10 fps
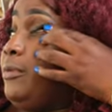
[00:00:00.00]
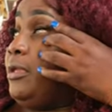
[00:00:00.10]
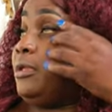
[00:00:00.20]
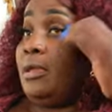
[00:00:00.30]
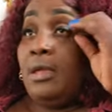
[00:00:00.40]

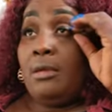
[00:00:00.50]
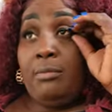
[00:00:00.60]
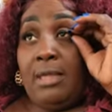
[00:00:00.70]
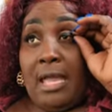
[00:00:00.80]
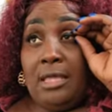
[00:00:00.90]
Yeah.
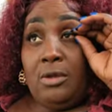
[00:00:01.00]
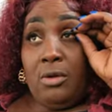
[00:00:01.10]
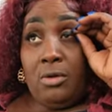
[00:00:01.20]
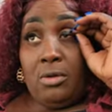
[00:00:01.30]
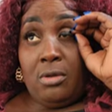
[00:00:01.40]
Me and you.
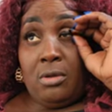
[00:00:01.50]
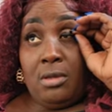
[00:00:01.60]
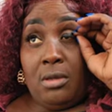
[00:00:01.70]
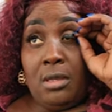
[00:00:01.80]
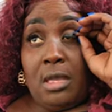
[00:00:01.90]

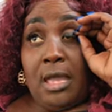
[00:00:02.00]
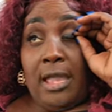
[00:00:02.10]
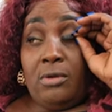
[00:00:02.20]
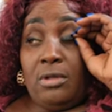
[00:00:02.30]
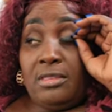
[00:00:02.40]
Mm-hmm.
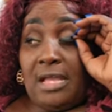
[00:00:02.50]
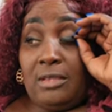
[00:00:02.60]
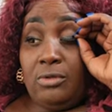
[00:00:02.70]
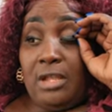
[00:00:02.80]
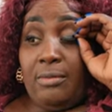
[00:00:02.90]
And what's that?
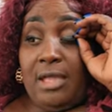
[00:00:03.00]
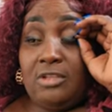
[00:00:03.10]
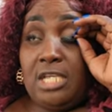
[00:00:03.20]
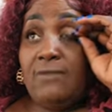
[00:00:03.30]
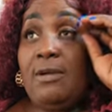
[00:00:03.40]
Today, me and
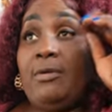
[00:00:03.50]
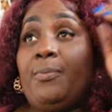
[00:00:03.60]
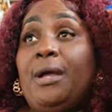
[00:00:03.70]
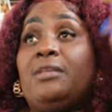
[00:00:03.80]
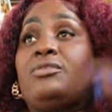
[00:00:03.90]
Jeff, I'm a
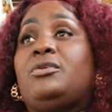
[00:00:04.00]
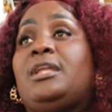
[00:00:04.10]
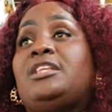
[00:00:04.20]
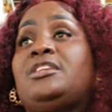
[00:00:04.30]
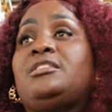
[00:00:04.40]
pastor, and
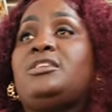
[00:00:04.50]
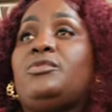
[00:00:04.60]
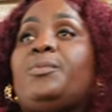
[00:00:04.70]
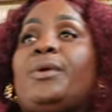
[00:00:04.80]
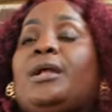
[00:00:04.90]
I just
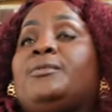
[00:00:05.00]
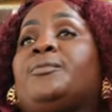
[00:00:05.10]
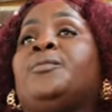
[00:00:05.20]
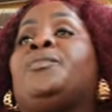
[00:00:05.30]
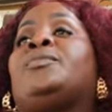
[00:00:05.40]
every pan.
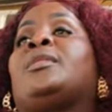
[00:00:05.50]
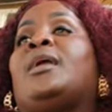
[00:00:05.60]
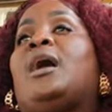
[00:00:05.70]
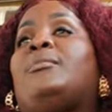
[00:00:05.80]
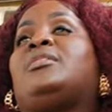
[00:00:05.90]

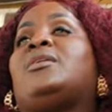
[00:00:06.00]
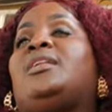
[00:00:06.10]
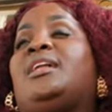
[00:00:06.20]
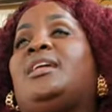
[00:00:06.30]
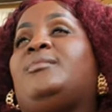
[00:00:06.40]
I miss one
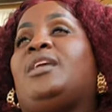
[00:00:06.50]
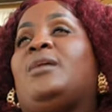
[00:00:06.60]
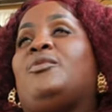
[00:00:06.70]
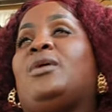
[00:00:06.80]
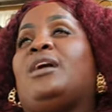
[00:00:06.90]
of them there,
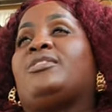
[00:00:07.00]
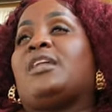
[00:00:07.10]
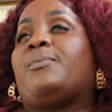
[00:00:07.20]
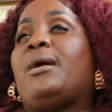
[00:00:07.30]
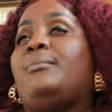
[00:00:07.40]
I want to
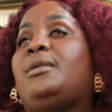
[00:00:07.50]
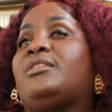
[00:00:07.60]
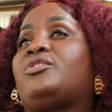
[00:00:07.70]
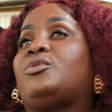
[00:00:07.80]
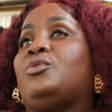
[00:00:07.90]
stop and
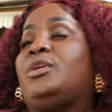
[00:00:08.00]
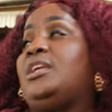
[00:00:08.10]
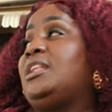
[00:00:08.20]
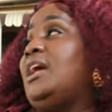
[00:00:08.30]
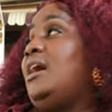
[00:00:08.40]
bless two
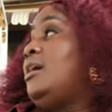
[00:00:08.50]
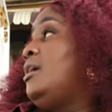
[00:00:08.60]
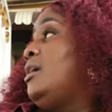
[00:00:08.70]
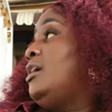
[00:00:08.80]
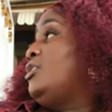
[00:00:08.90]
Igla.
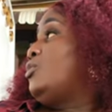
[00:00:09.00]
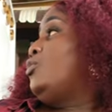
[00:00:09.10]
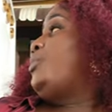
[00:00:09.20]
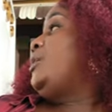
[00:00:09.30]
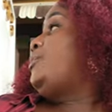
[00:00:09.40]

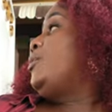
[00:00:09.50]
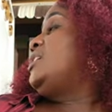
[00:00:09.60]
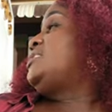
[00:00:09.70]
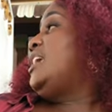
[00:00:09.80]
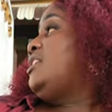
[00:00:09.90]
Two people will
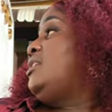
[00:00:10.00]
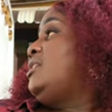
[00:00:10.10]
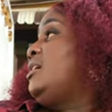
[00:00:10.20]
sell.